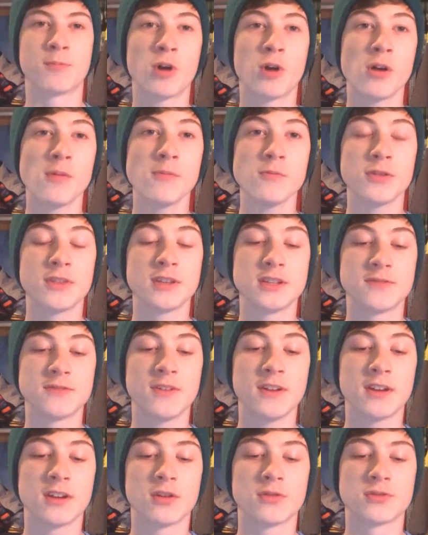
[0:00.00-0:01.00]
The problem with
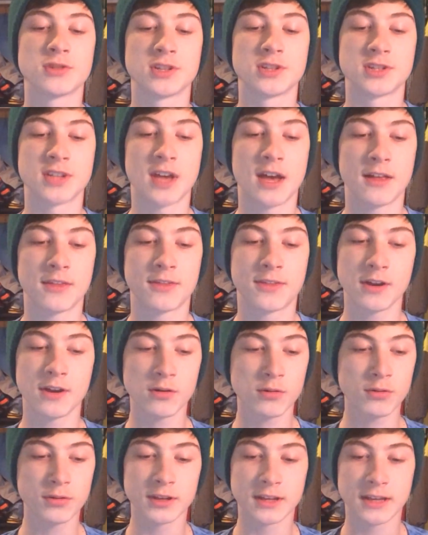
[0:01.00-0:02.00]
these videos is that
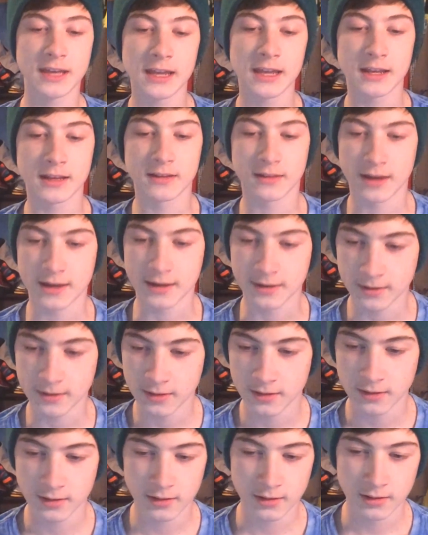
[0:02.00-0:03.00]
they're only getting
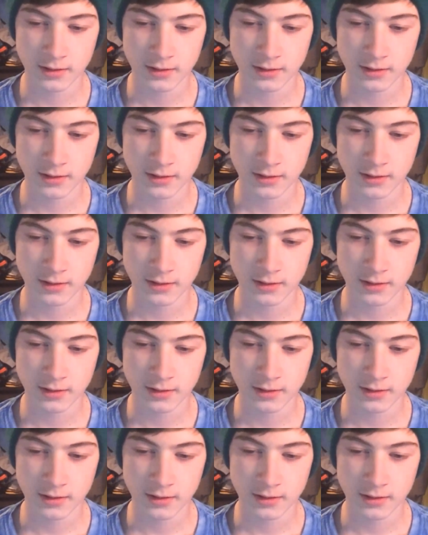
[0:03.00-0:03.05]
like